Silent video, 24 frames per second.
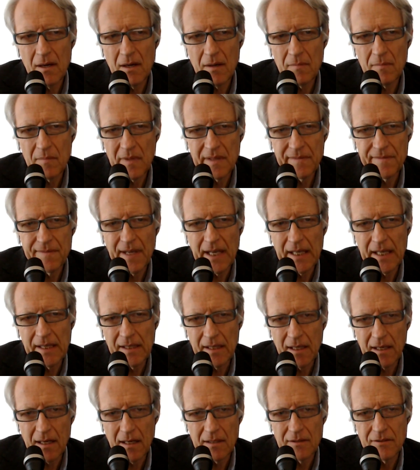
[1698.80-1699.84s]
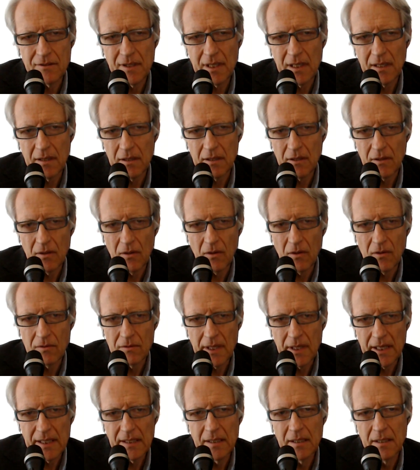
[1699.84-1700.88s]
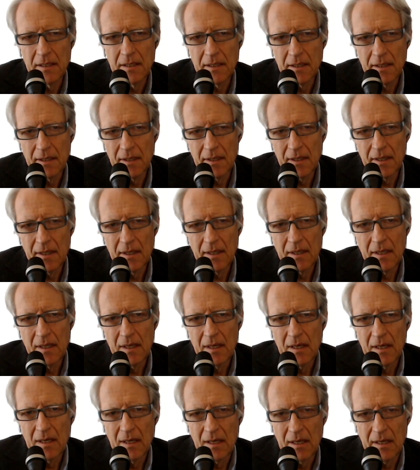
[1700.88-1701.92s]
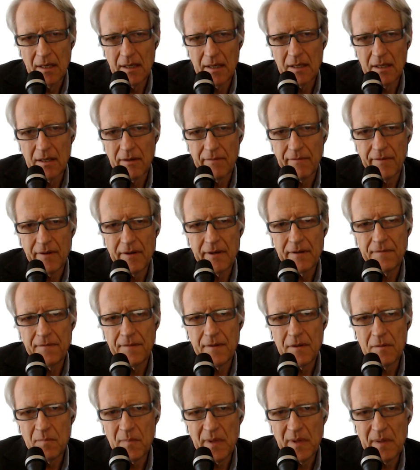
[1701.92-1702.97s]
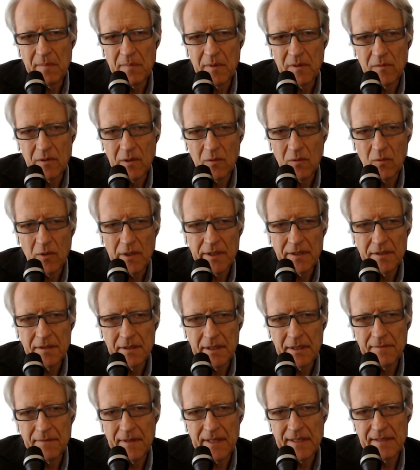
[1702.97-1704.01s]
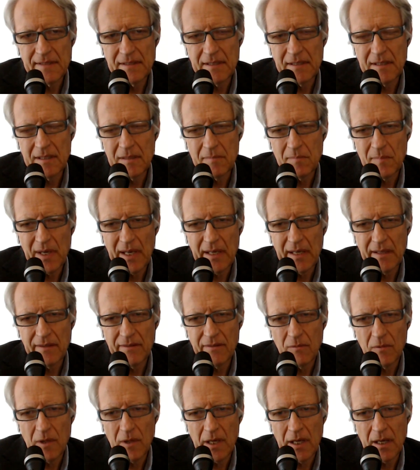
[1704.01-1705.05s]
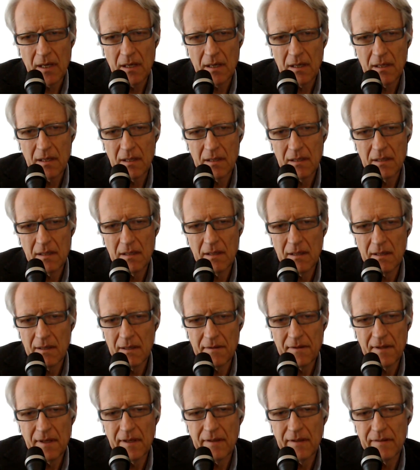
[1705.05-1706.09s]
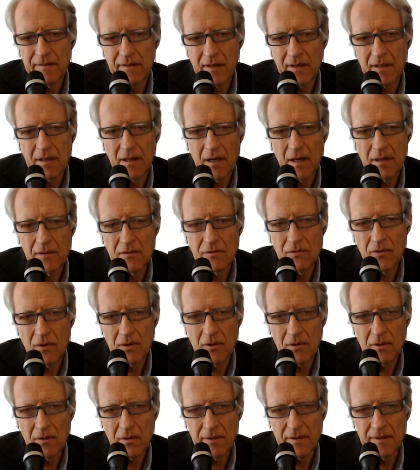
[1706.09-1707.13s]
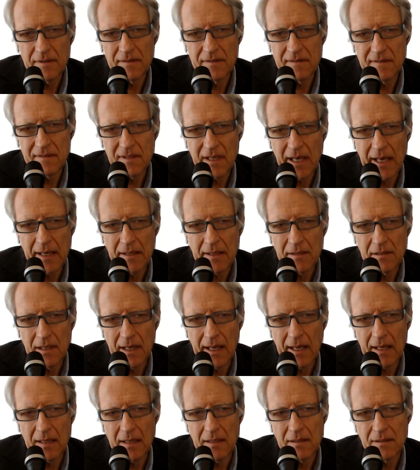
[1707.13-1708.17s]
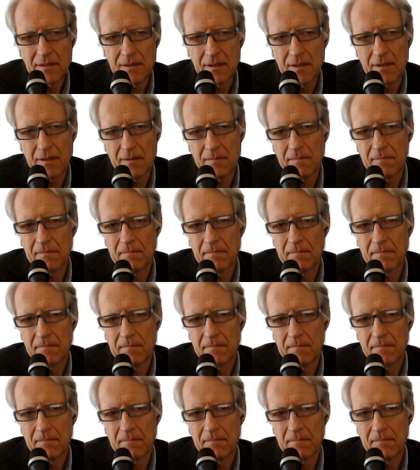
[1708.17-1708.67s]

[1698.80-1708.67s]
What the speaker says: affect the country in the long run. Very few people would want to invest in a place where things can go wrong on this scale. And